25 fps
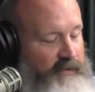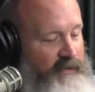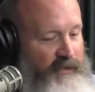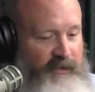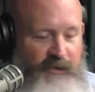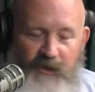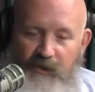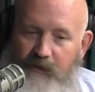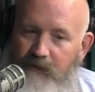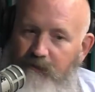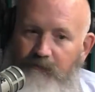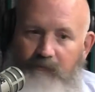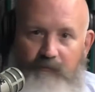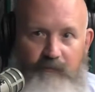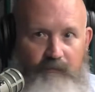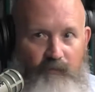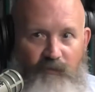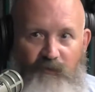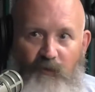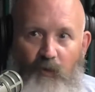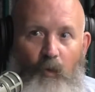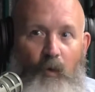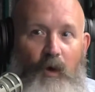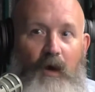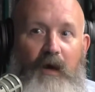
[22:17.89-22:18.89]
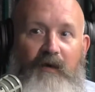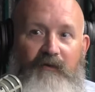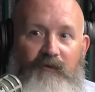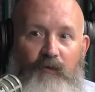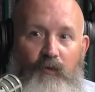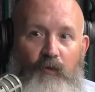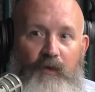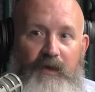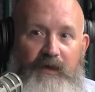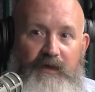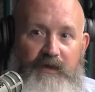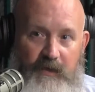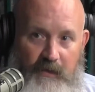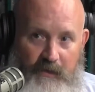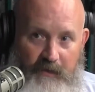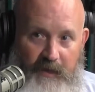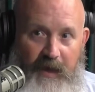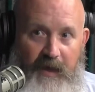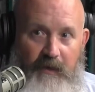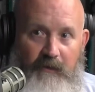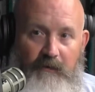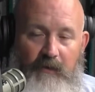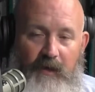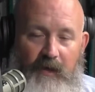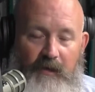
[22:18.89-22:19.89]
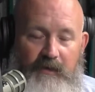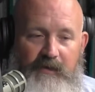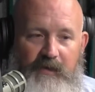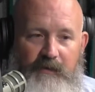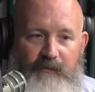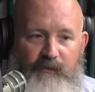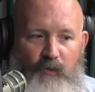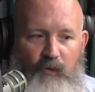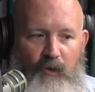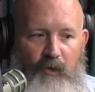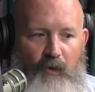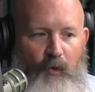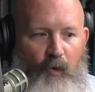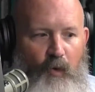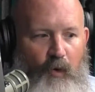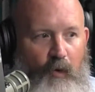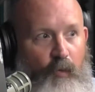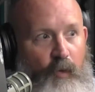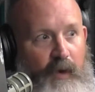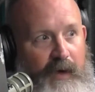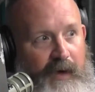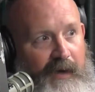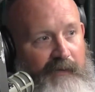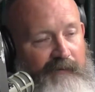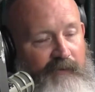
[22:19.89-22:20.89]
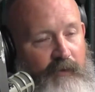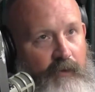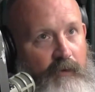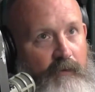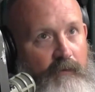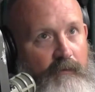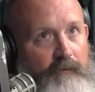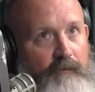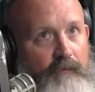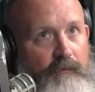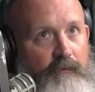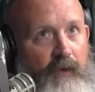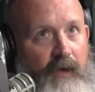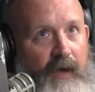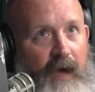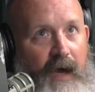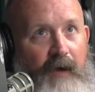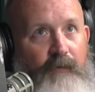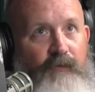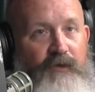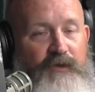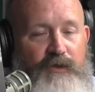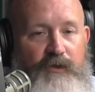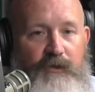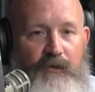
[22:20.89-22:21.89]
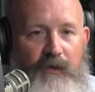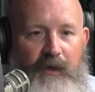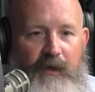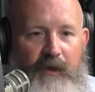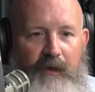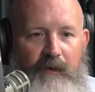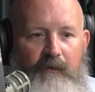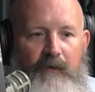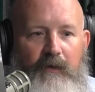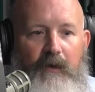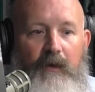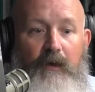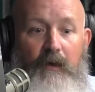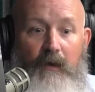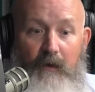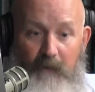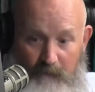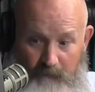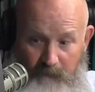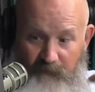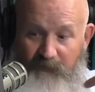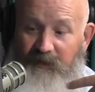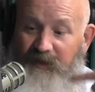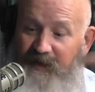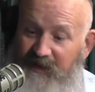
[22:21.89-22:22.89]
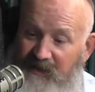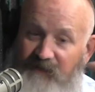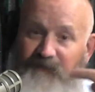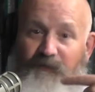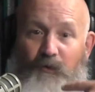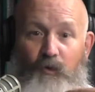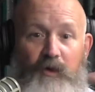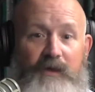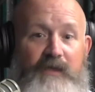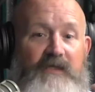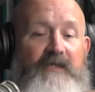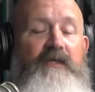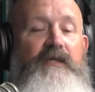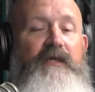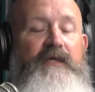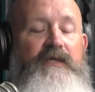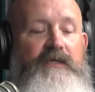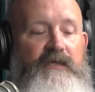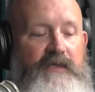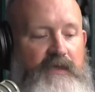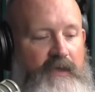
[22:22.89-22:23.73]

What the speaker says: it just, for whatever reason, that seems to work. Or when I was doing it, this voice, this